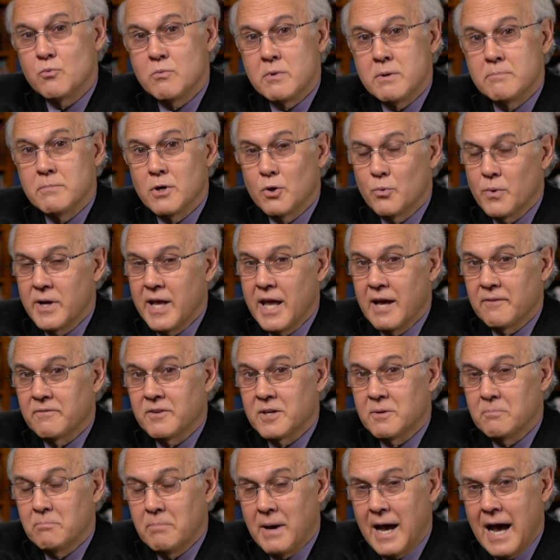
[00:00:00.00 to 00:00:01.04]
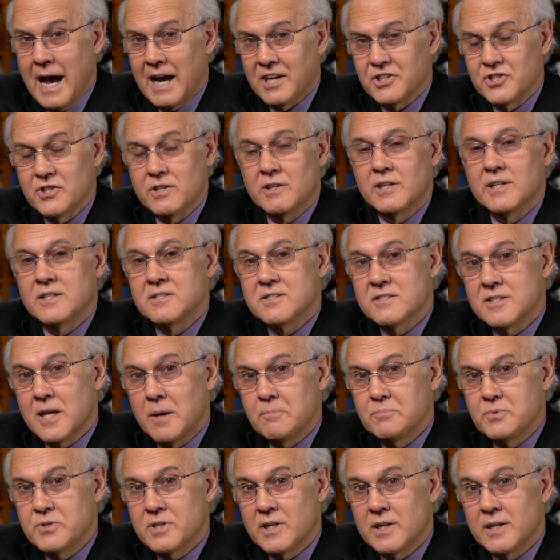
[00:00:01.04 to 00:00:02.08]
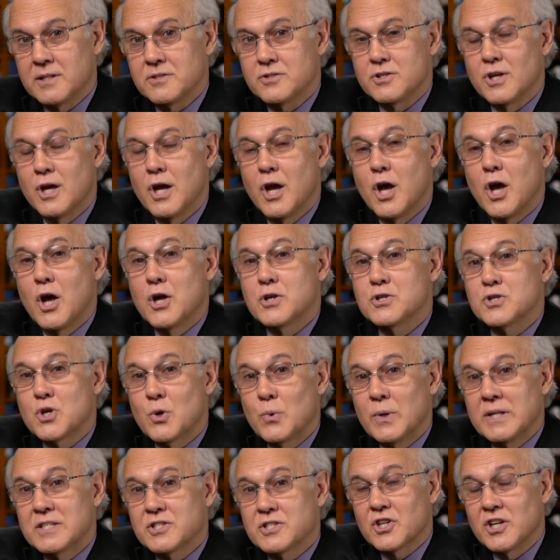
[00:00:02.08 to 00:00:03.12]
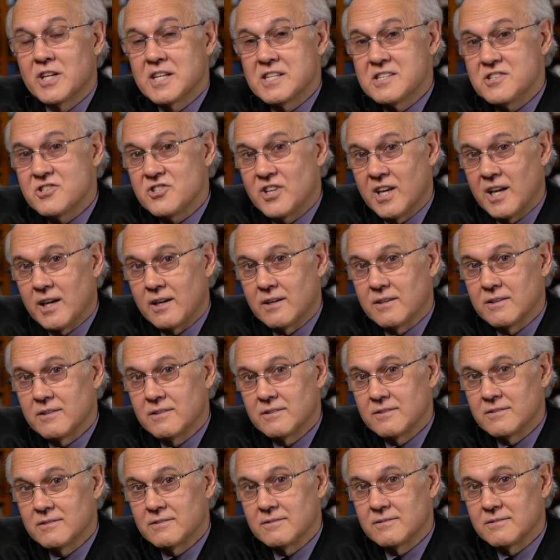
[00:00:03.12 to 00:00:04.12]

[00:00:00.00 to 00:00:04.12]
remember we have compaction and subsidence, so going to sink.